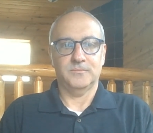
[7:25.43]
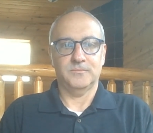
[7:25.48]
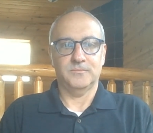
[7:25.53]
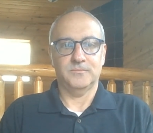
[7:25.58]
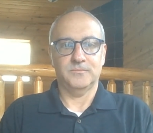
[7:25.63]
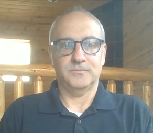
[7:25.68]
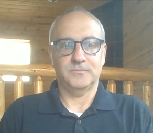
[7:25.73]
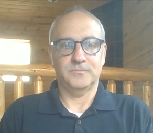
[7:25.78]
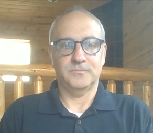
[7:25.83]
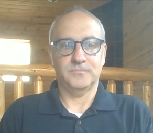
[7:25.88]

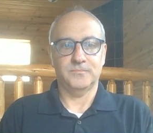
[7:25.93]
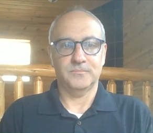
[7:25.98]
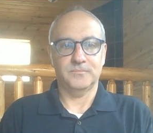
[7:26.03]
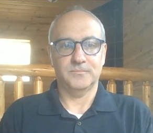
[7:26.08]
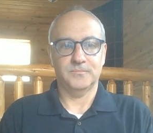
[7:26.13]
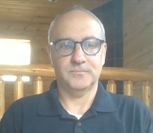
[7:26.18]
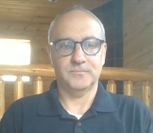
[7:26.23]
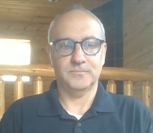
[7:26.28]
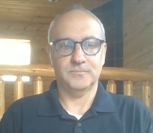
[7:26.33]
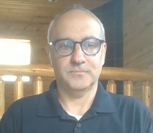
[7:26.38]

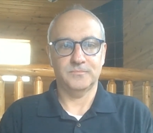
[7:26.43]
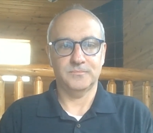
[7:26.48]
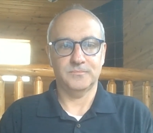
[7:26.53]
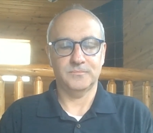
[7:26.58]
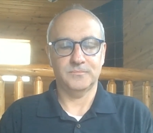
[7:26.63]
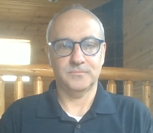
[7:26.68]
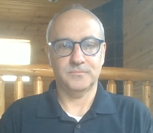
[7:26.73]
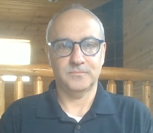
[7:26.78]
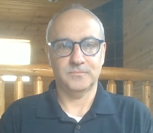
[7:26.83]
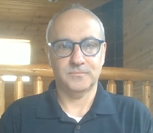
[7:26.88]

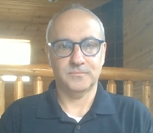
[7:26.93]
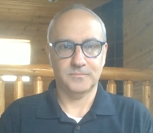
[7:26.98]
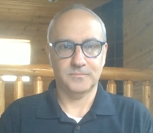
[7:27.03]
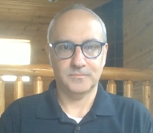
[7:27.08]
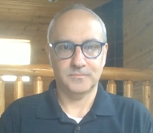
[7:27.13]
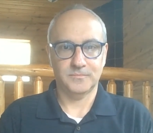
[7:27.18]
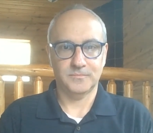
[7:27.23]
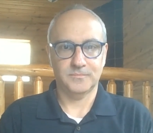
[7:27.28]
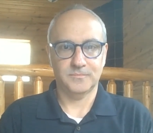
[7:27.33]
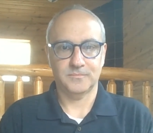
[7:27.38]

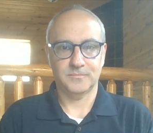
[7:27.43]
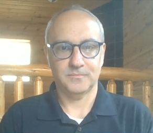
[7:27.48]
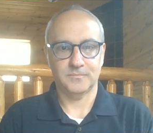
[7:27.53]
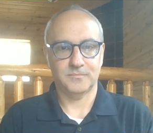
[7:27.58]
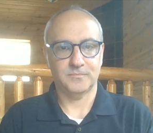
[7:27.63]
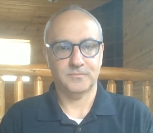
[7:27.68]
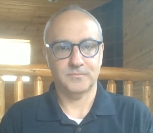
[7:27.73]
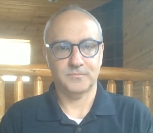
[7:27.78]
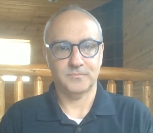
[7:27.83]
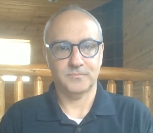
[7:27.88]

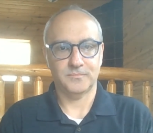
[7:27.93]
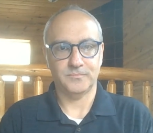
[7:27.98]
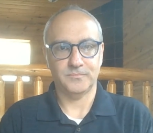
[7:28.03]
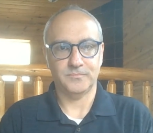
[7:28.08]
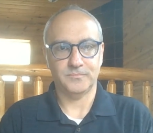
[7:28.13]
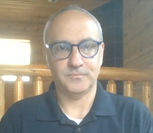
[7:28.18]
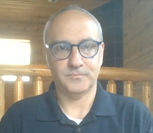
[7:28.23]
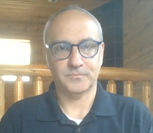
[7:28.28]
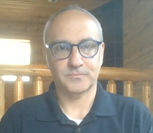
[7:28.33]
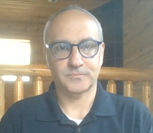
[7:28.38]

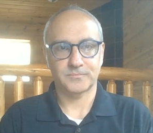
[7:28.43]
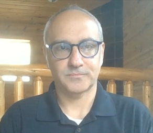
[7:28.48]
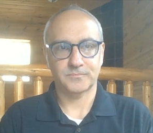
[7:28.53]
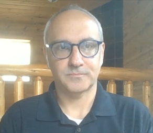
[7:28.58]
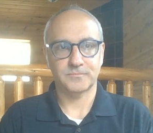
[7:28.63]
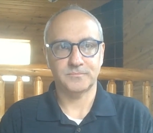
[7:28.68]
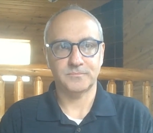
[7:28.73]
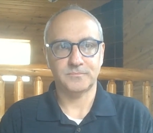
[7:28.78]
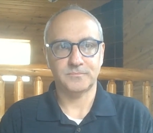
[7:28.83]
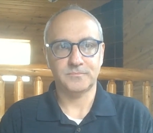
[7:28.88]

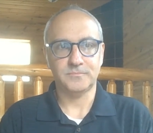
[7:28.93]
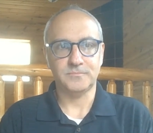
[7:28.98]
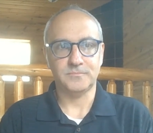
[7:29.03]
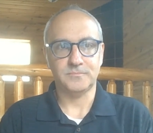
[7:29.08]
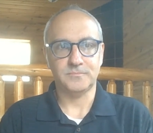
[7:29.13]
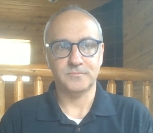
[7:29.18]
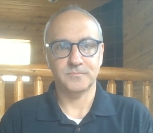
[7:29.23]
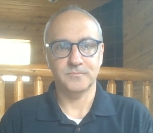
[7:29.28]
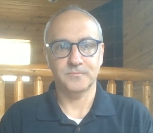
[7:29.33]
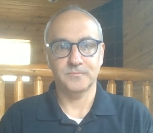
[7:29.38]

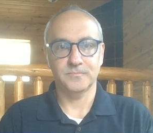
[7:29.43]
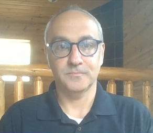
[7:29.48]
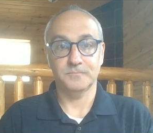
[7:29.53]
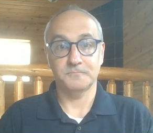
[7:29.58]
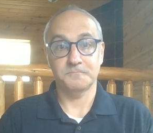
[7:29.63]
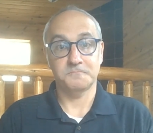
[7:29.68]
Nothing is said.